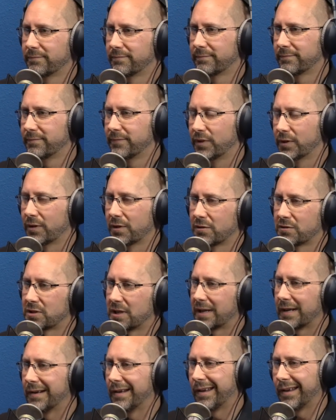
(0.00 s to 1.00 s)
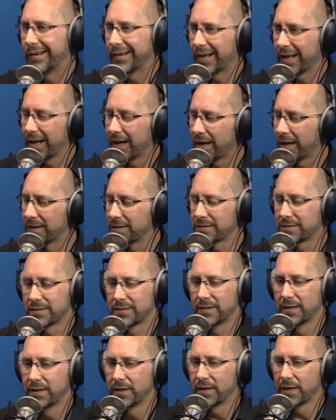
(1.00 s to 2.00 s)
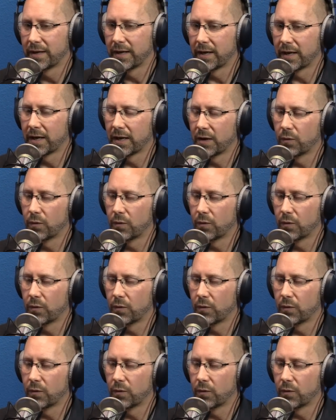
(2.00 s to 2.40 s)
you know, secondhand cars, uh,